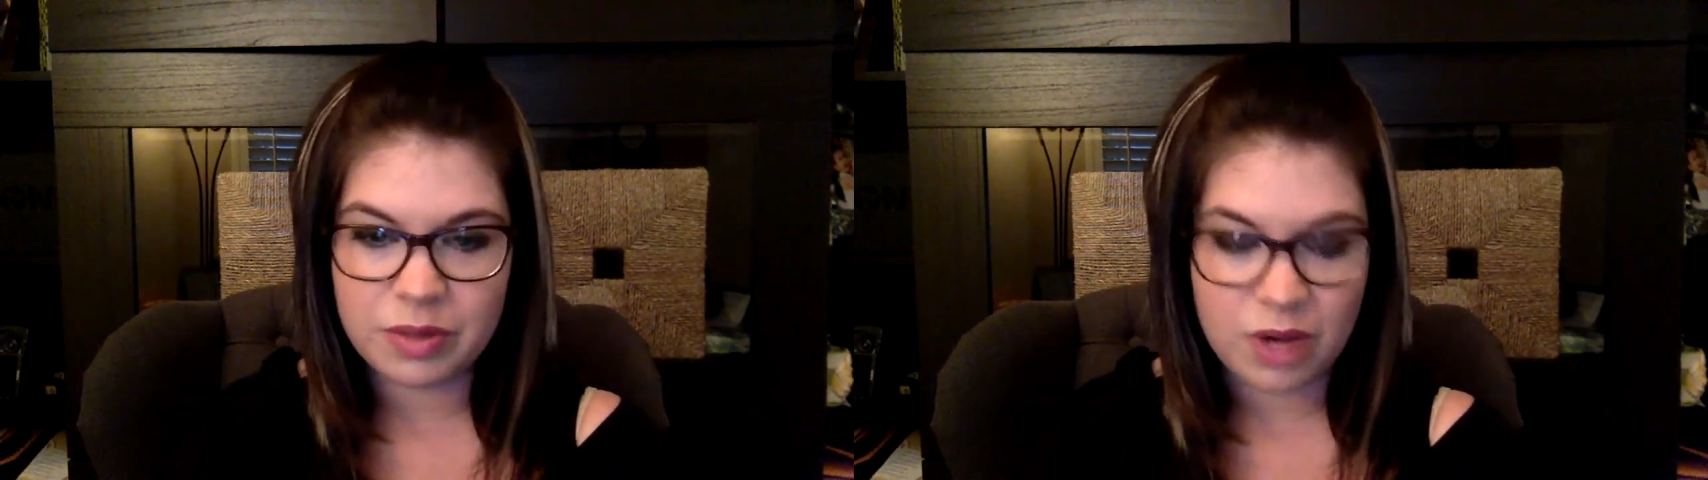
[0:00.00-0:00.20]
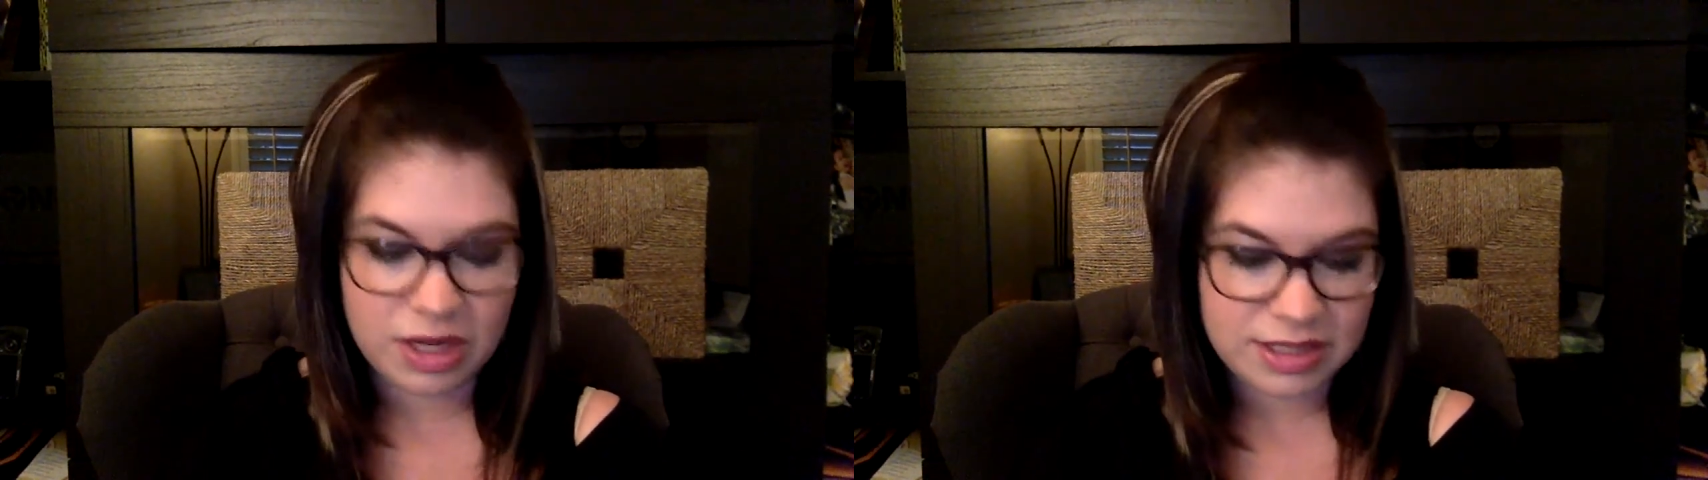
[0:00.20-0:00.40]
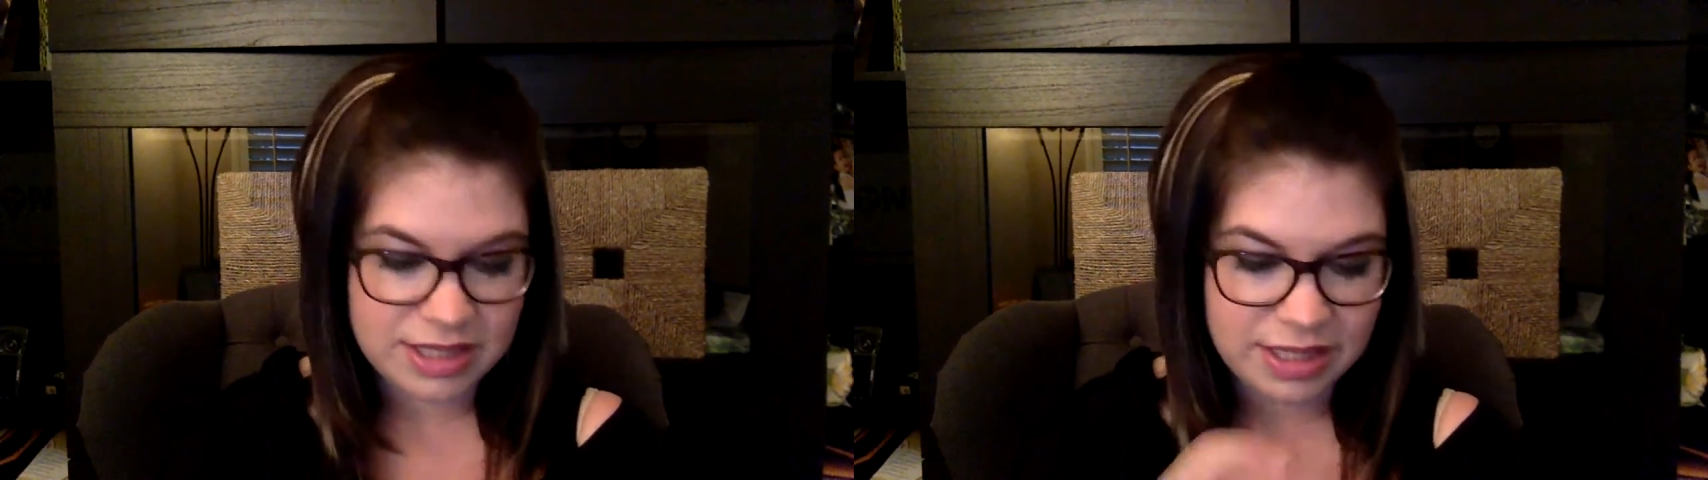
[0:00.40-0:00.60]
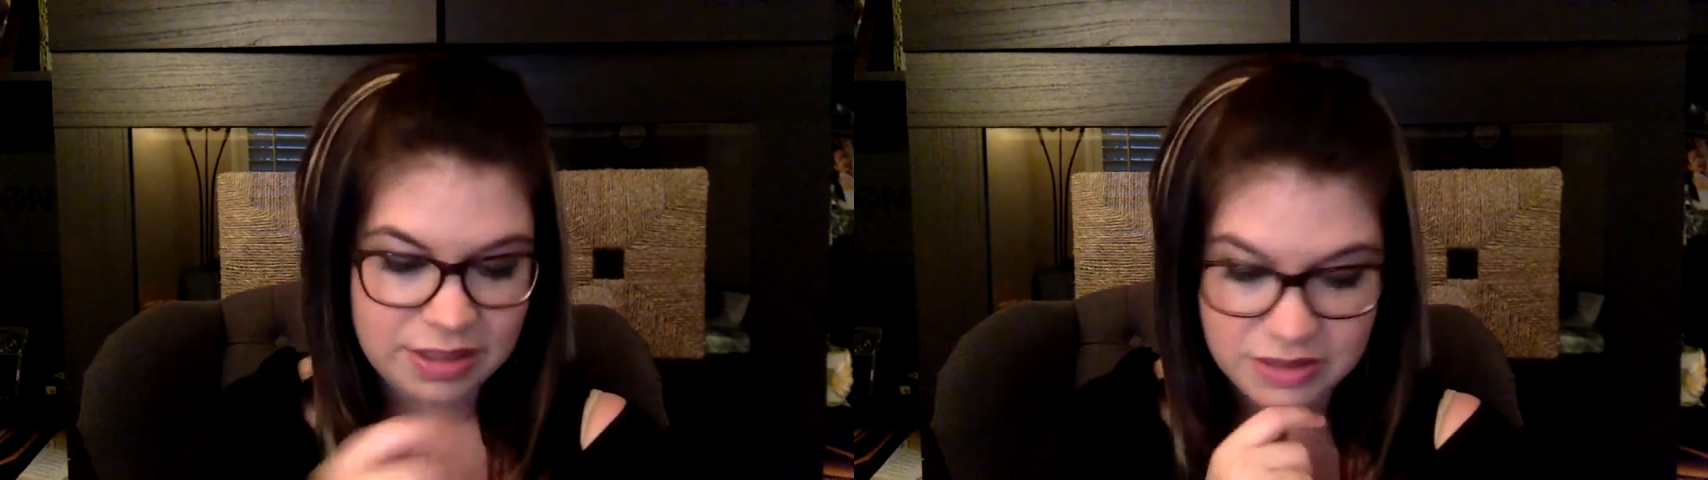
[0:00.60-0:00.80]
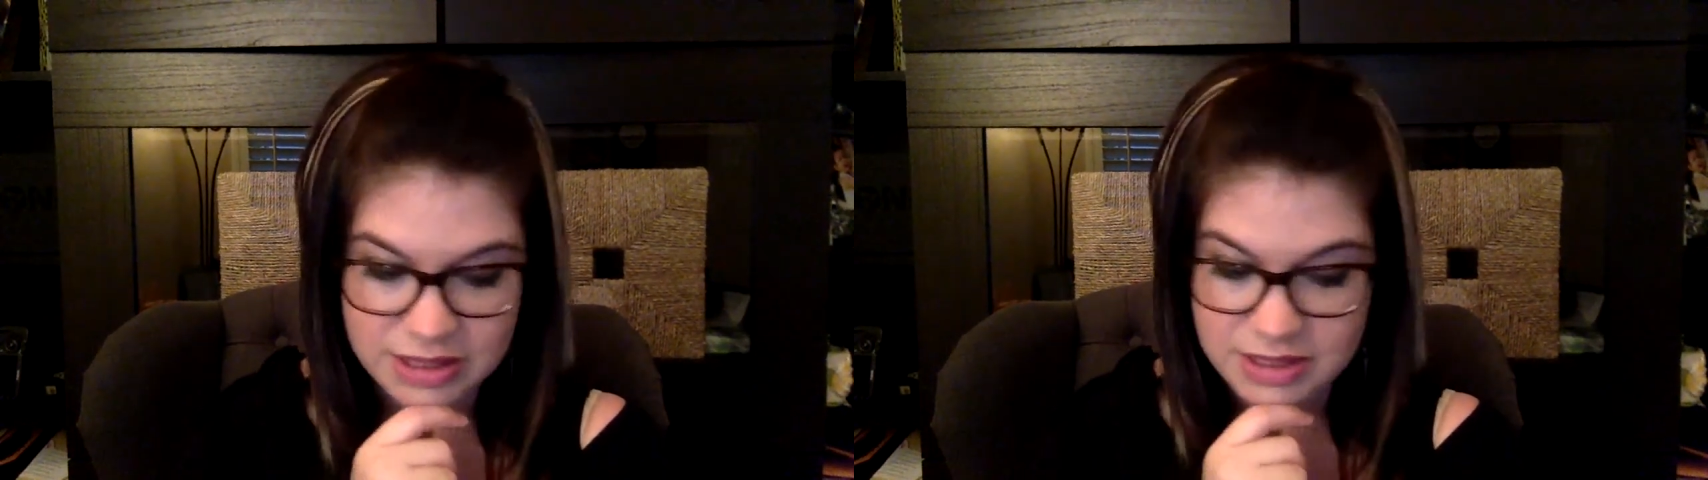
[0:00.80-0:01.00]
want it.
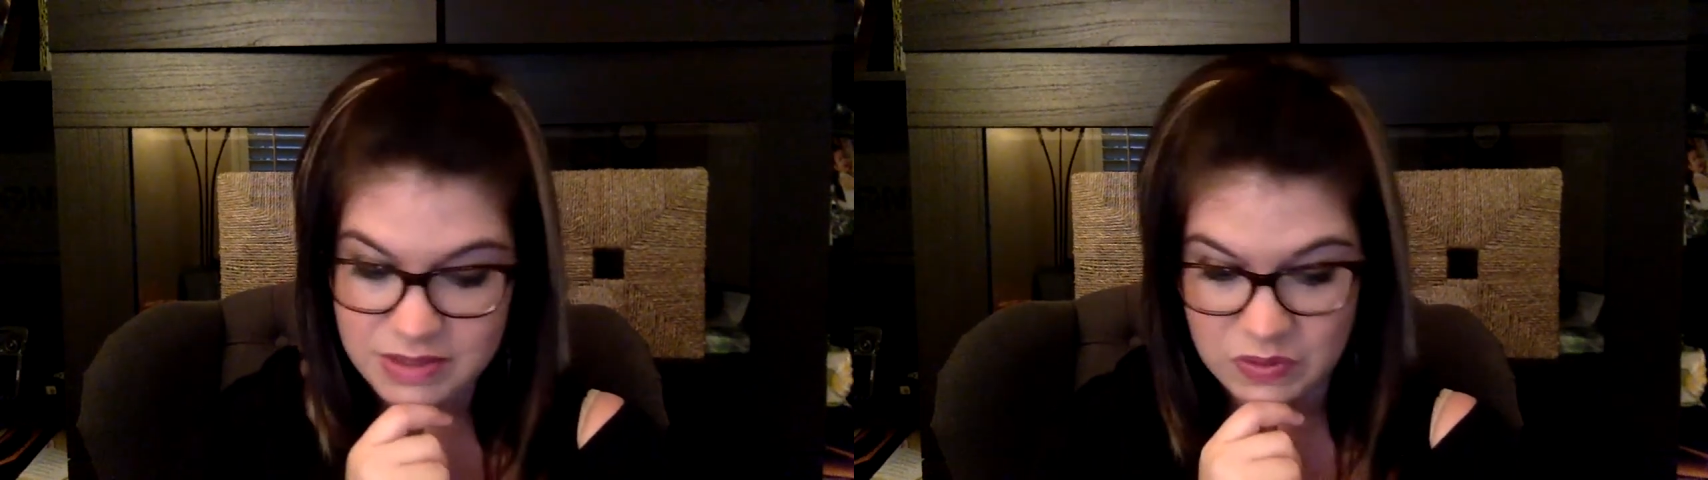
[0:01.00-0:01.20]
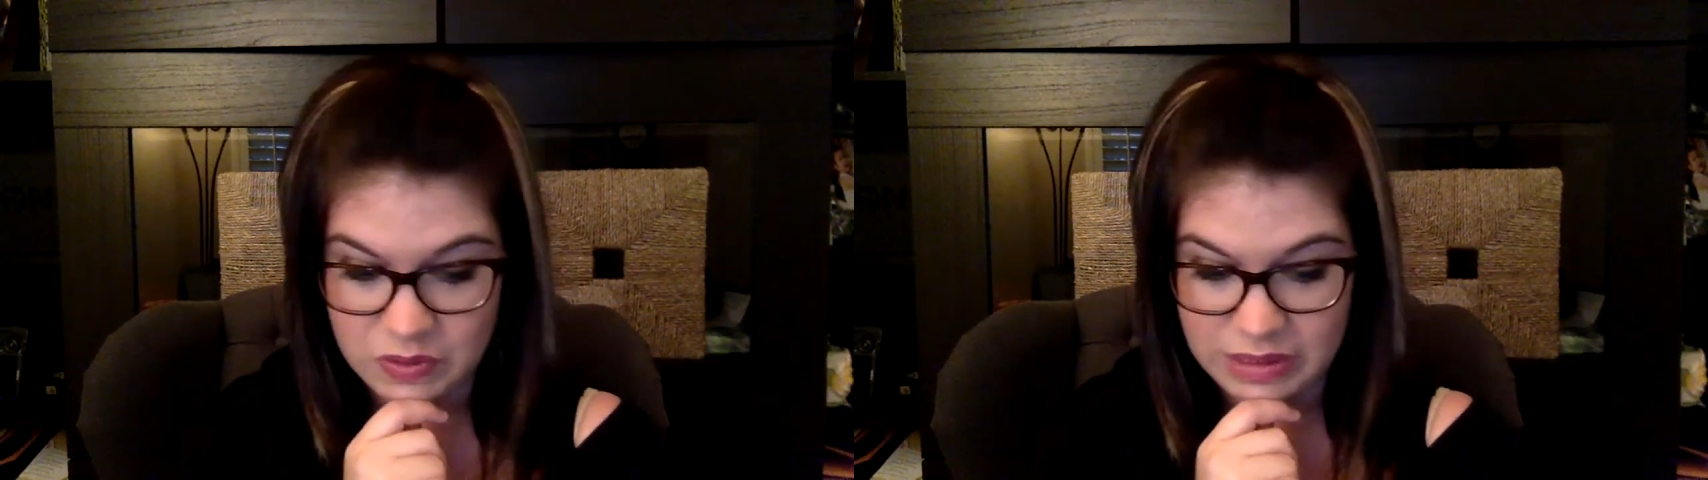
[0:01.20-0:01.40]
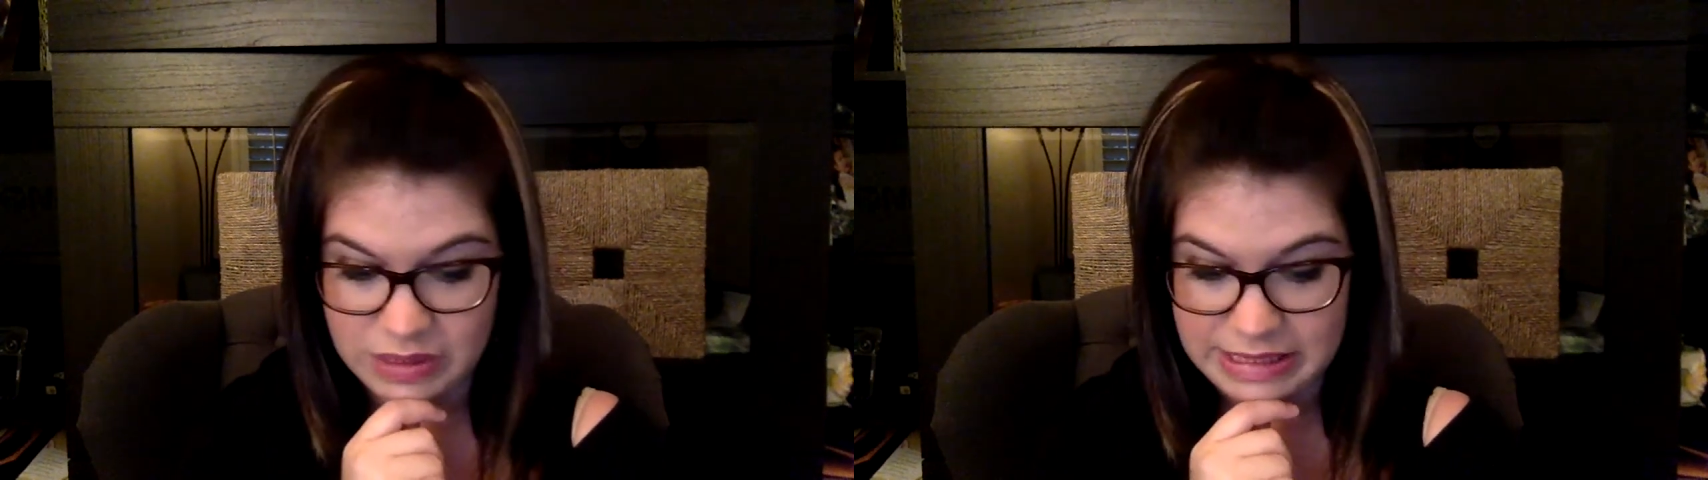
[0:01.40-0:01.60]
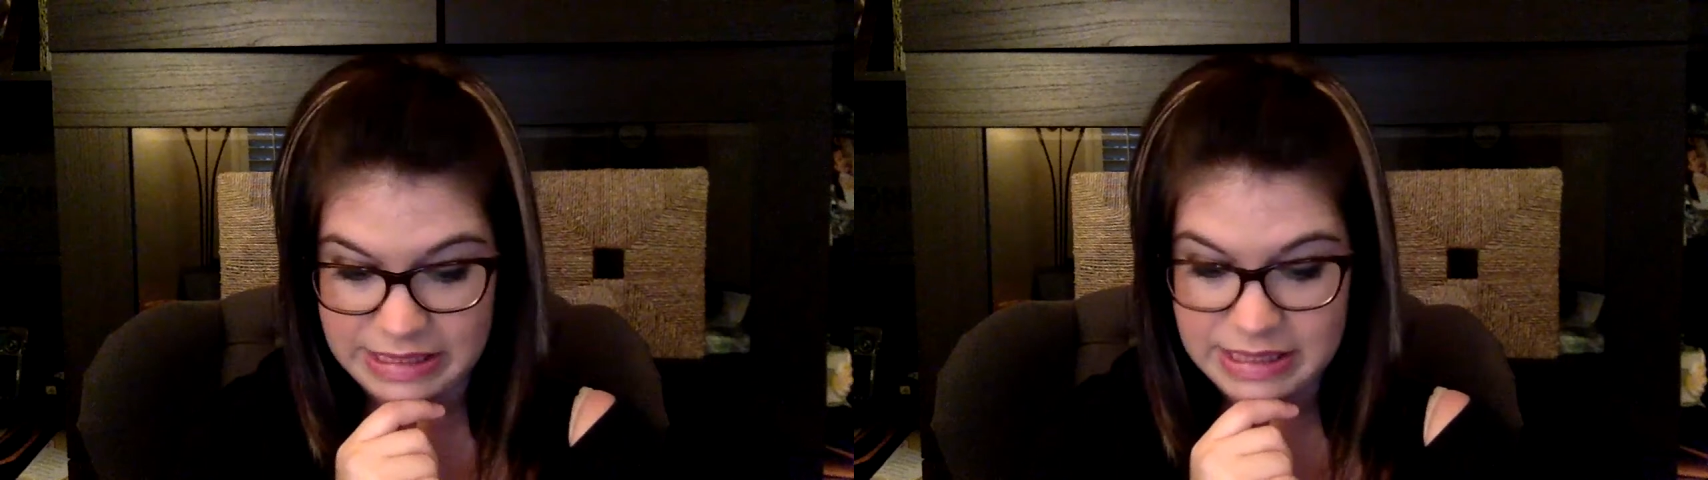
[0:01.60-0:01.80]
No, that's so good.